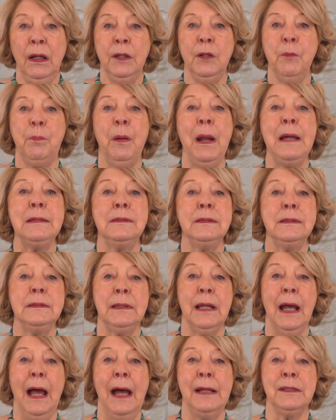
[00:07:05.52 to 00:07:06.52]
the
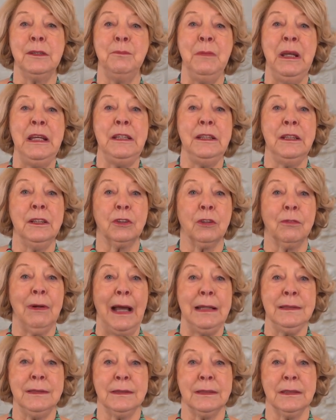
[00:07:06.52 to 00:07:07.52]
present and immediate
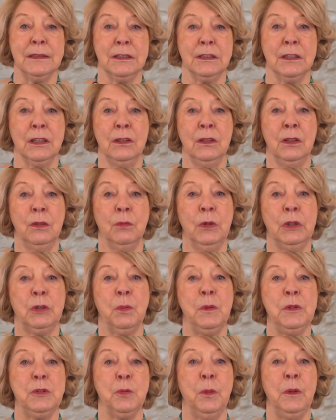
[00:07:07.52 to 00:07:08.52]
crisis
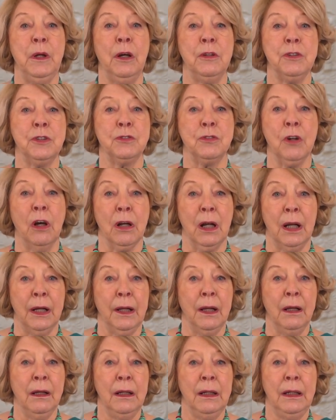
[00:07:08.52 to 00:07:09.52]
with which we are
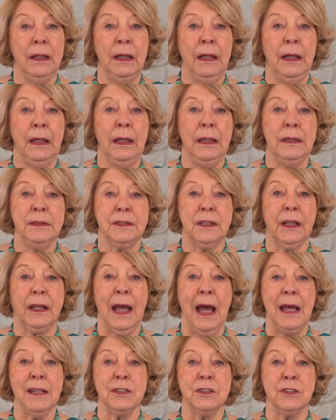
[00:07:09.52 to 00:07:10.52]
struggling is the
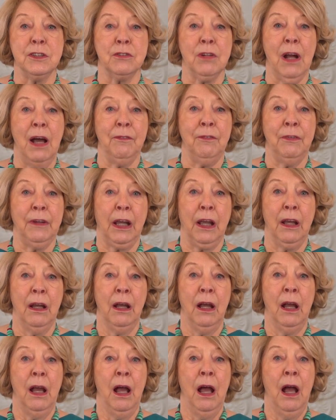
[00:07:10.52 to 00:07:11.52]
catastrophe
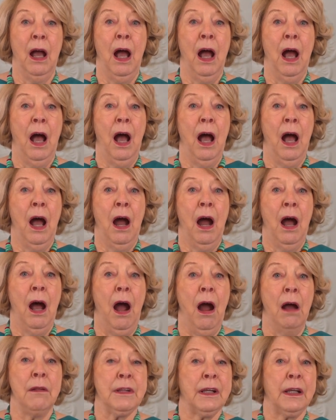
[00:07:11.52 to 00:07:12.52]

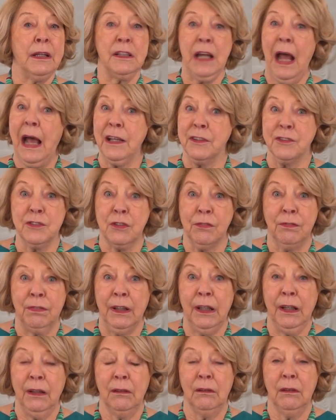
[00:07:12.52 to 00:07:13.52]

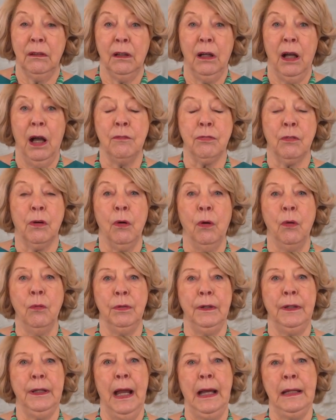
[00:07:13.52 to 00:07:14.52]
of
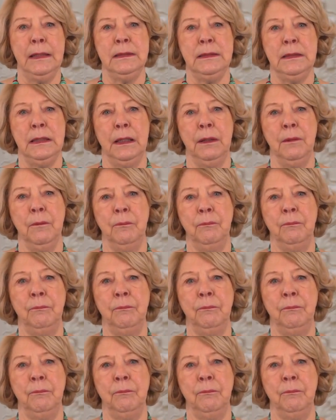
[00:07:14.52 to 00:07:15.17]
COVID-19.